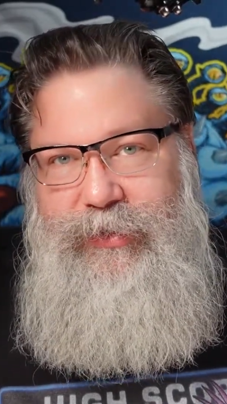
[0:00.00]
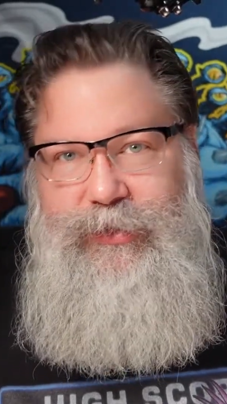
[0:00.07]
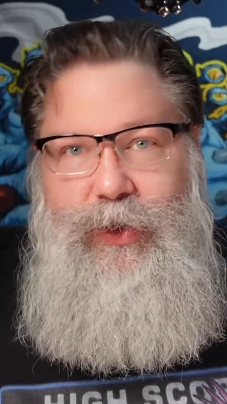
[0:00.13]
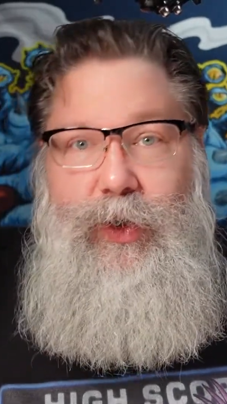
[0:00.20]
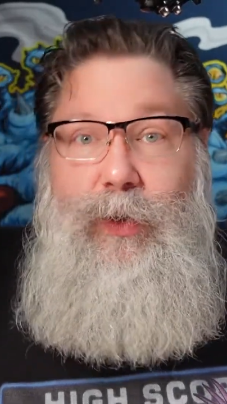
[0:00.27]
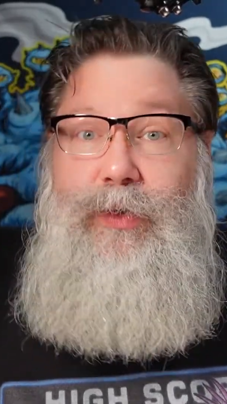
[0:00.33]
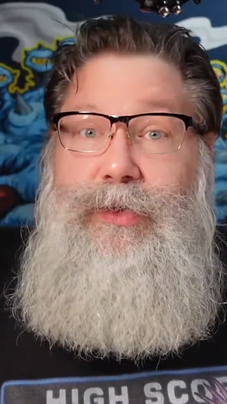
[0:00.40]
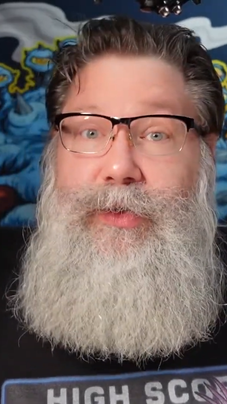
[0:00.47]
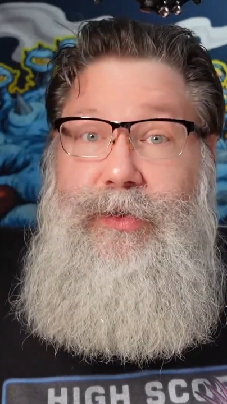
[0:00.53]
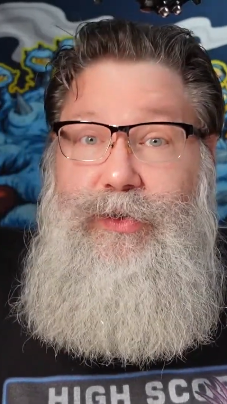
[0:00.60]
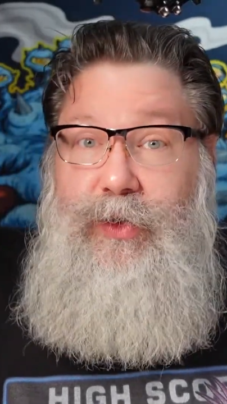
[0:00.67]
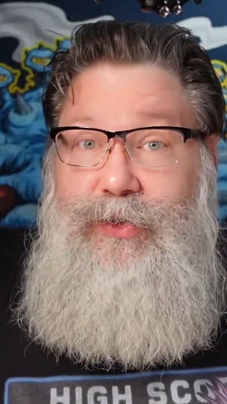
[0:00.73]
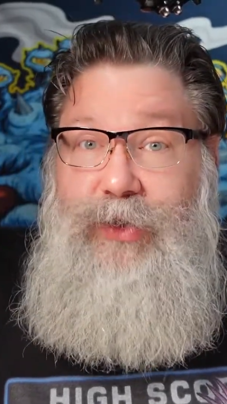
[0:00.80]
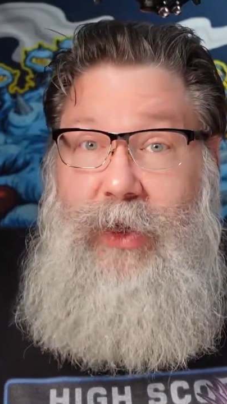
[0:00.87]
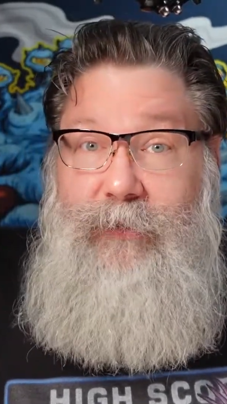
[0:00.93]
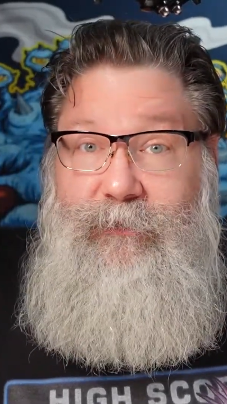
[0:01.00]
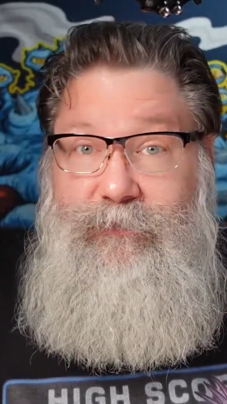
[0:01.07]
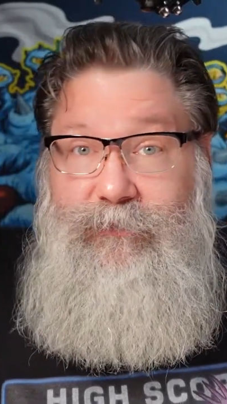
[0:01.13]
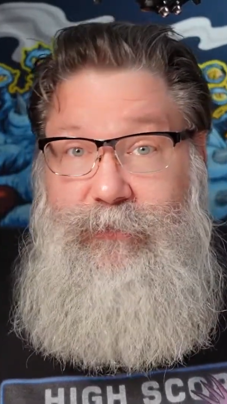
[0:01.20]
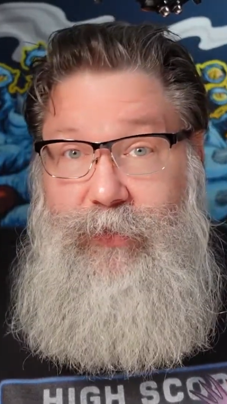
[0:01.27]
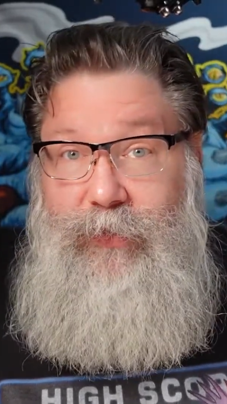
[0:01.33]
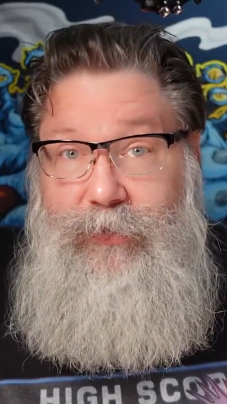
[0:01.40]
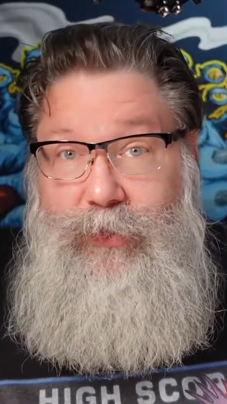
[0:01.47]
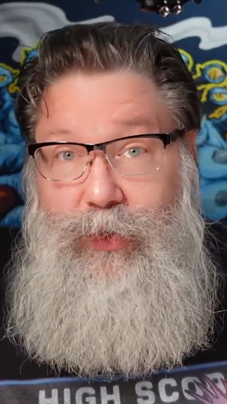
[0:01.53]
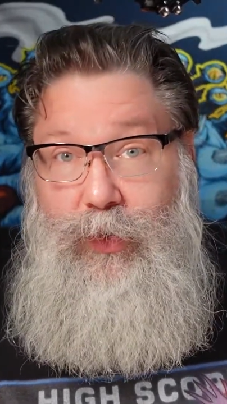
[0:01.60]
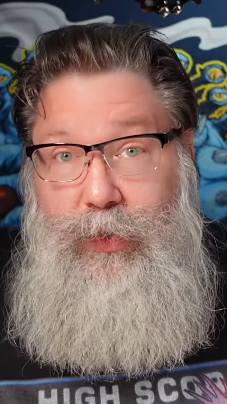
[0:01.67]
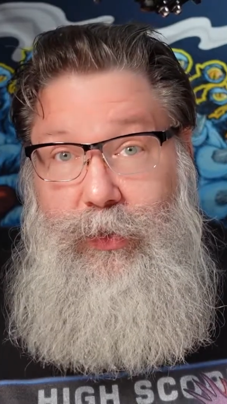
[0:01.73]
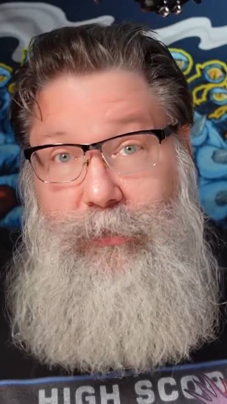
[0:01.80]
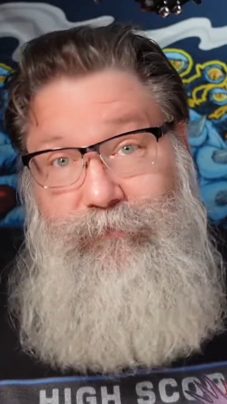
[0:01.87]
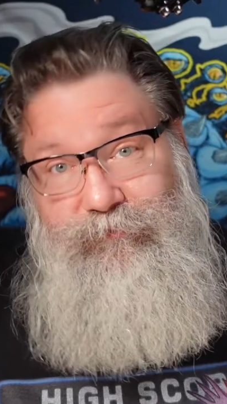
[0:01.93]
So search out for
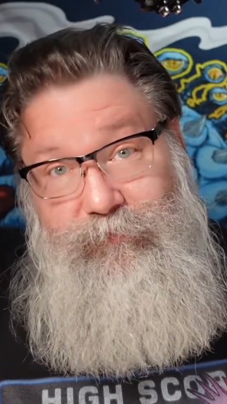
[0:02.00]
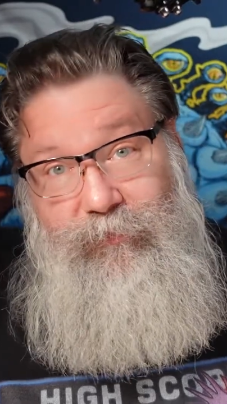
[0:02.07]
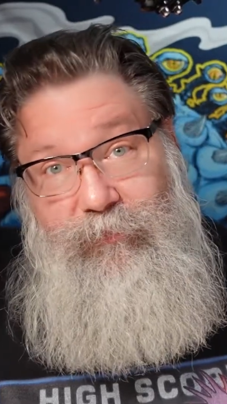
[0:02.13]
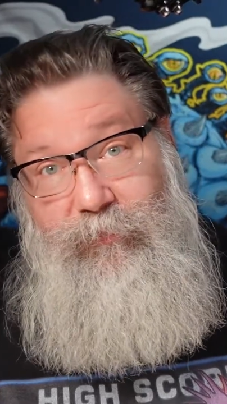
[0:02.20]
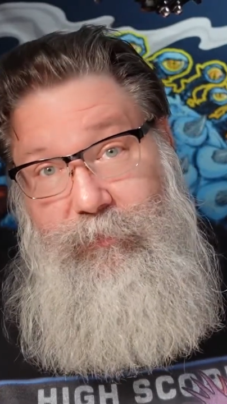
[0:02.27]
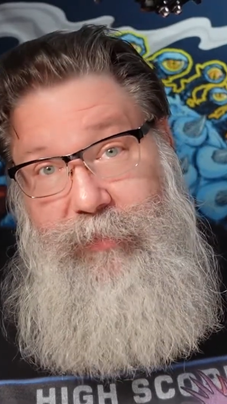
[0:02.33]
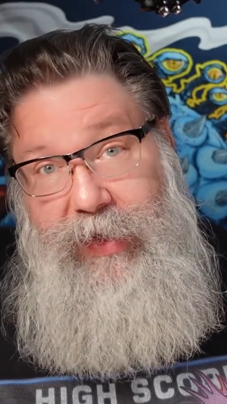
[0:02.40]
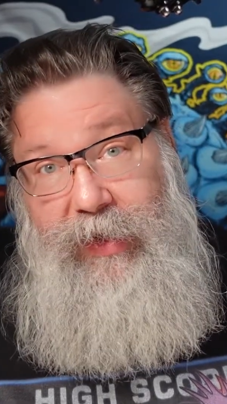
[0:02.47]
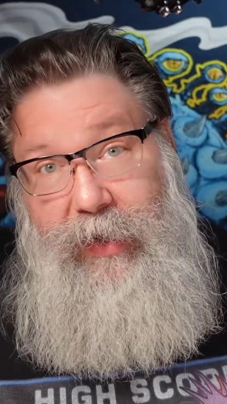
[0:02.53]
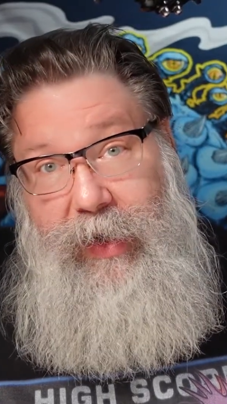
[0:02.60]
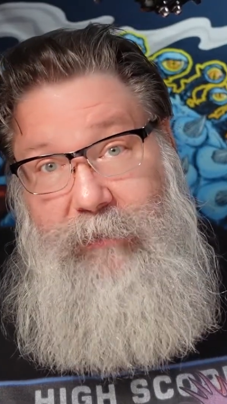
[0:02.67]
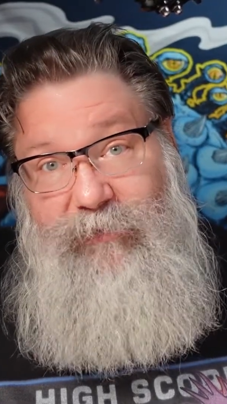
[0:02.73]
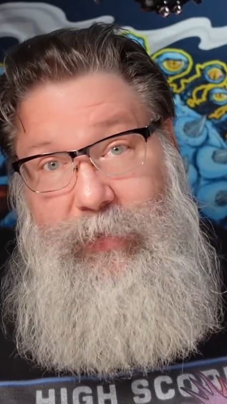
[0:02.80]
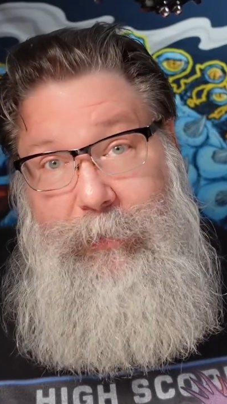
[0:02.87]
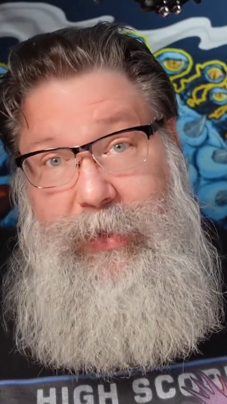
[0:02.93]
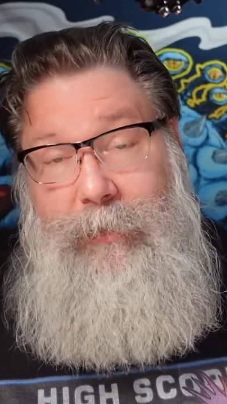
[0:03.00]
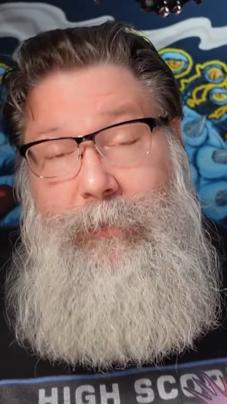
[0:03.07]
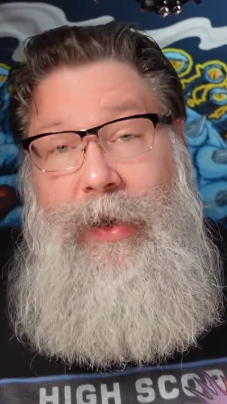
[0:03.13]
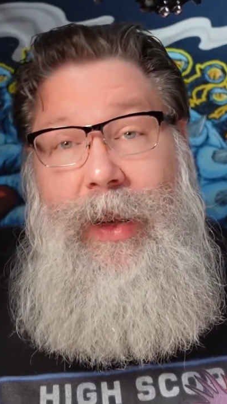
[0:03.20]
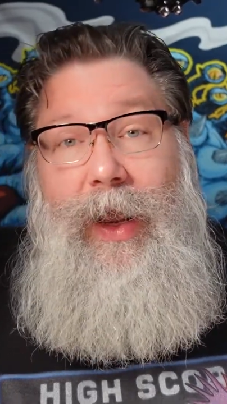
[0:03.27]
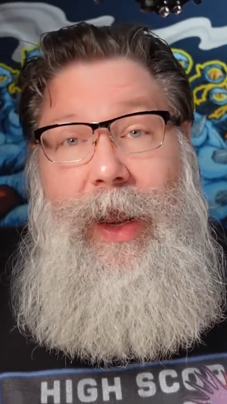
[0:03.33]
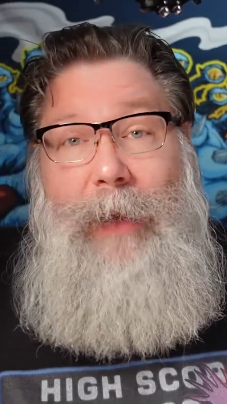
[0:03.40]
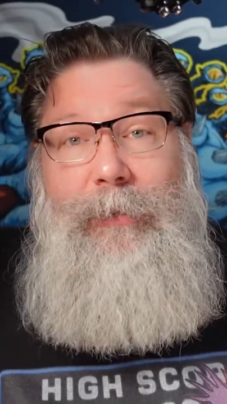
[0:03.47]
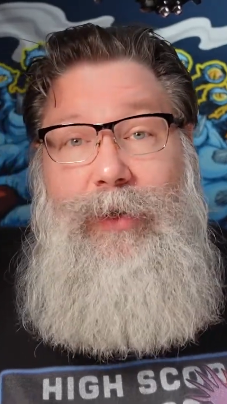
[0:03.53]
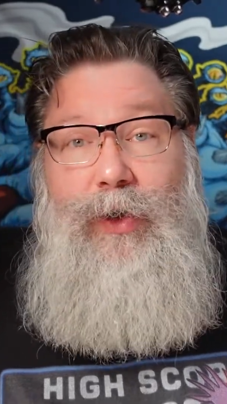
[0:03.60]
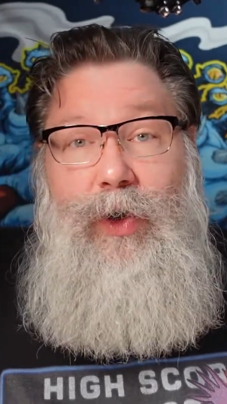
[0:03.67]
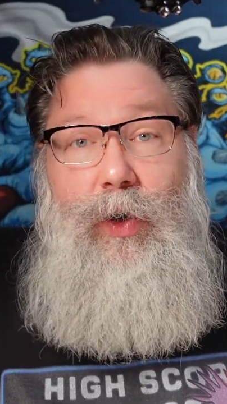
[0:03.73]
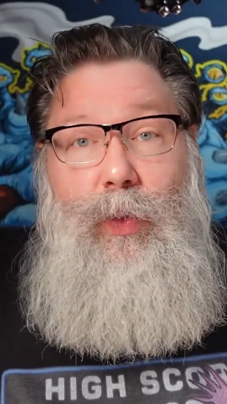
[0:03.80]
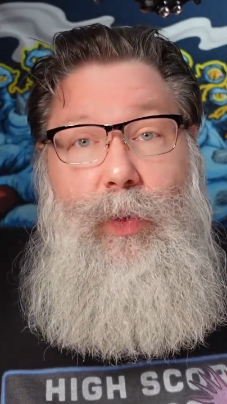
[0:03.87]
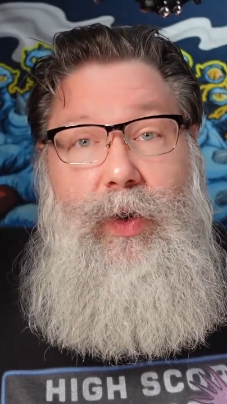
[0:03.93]
Google, pick an amphibian. I'm going to
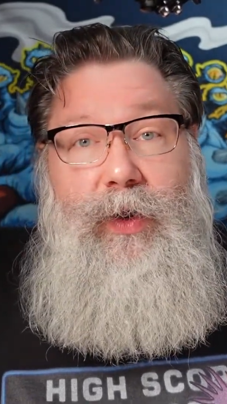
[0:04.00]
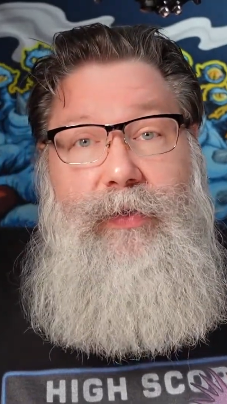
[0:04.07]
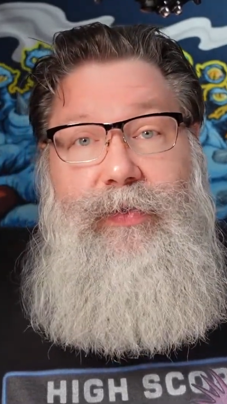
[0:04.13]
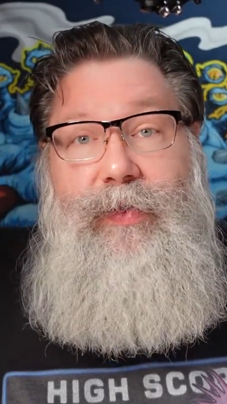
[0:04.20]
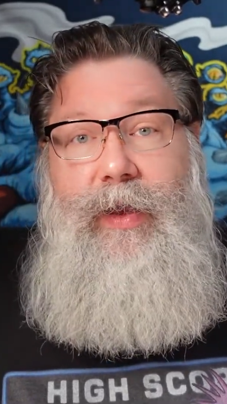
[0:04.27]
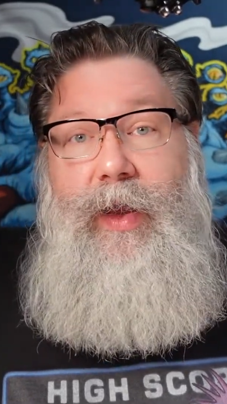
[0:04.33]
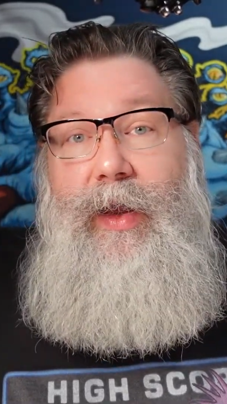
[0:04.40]
go with